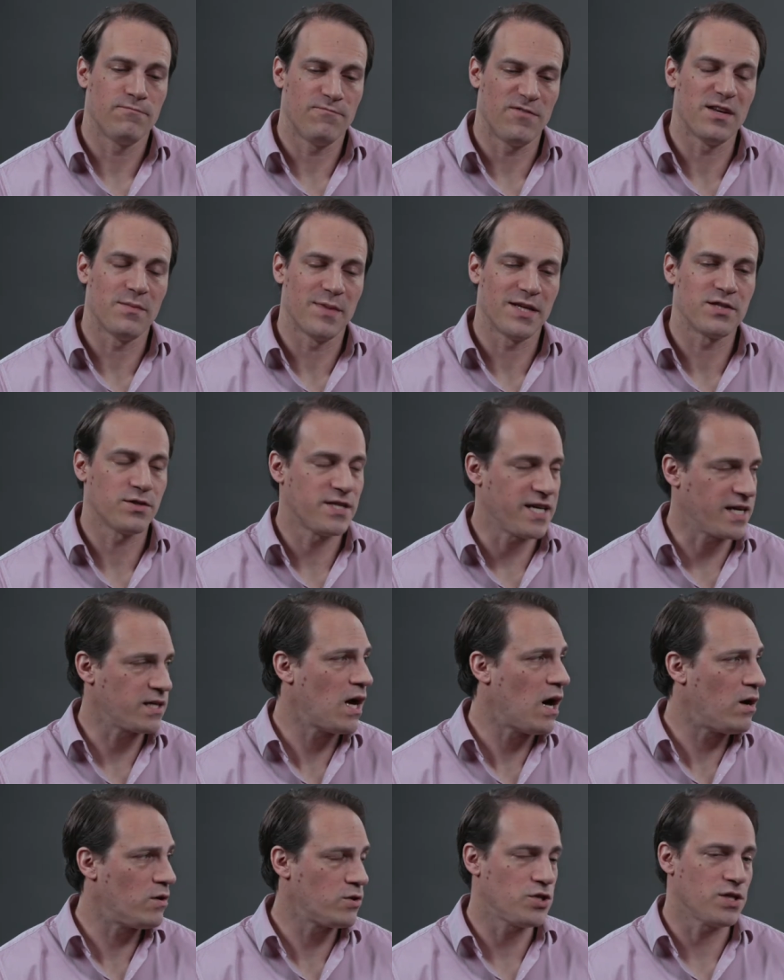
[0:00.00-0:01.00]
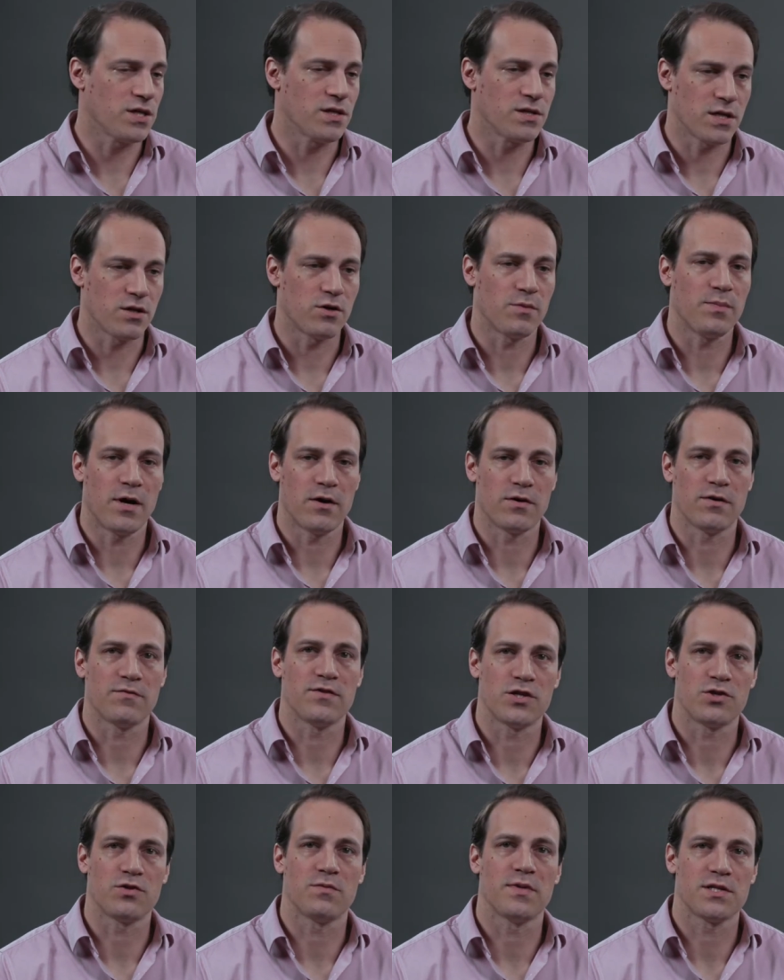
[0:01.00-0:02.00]
fundamental technologies that are part
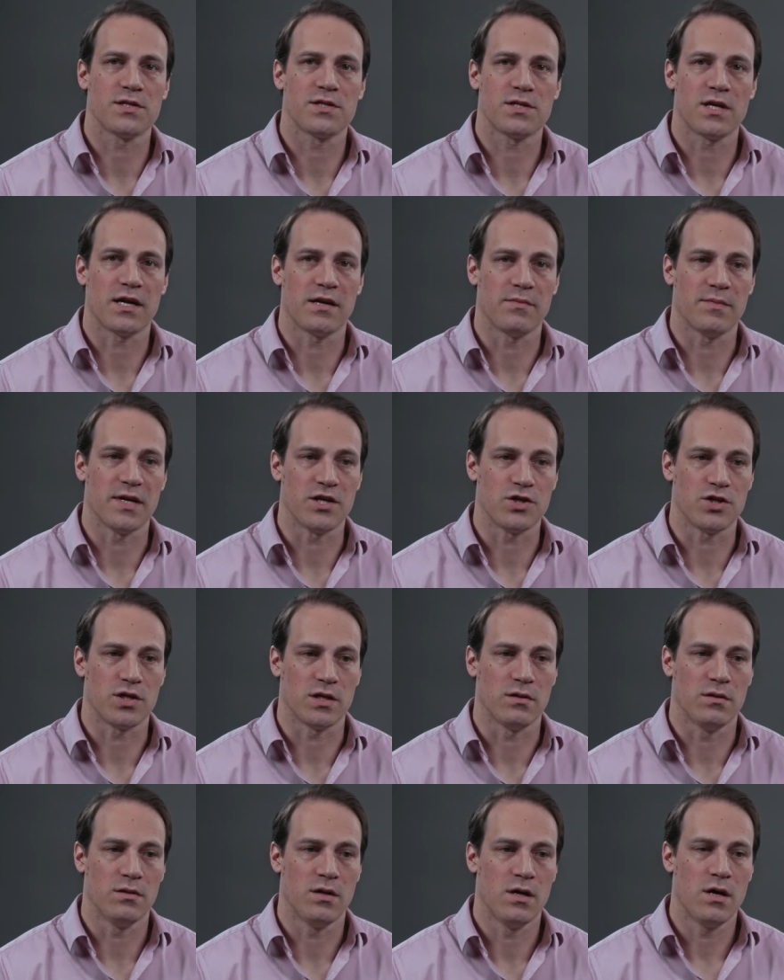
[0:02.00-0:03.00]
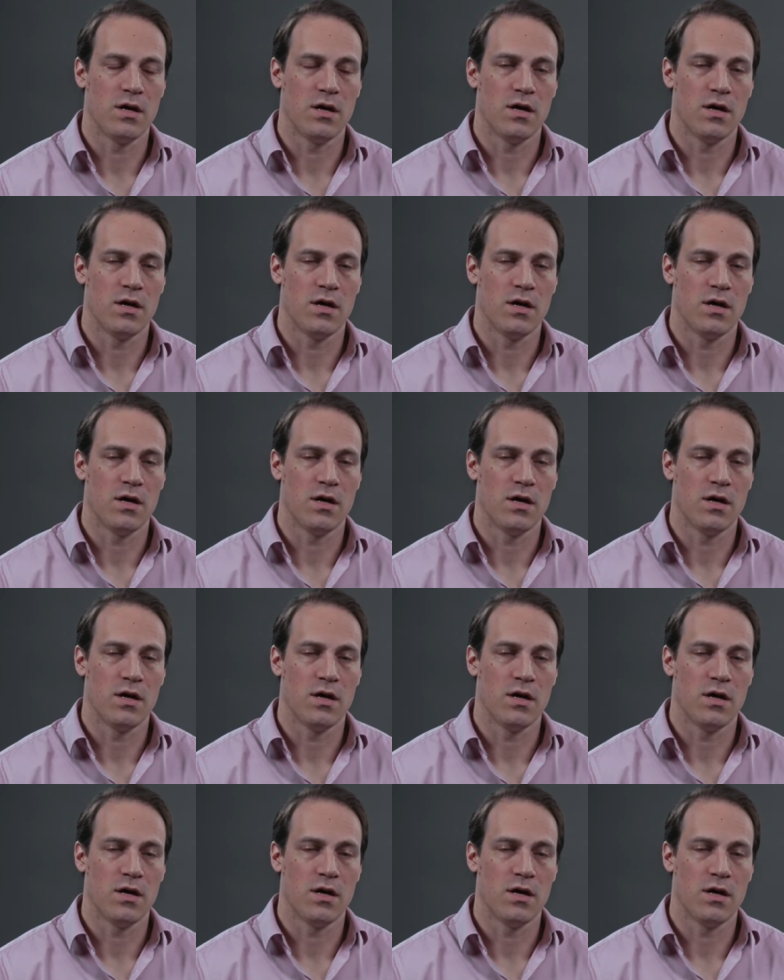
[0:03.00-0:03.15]
of digital business automation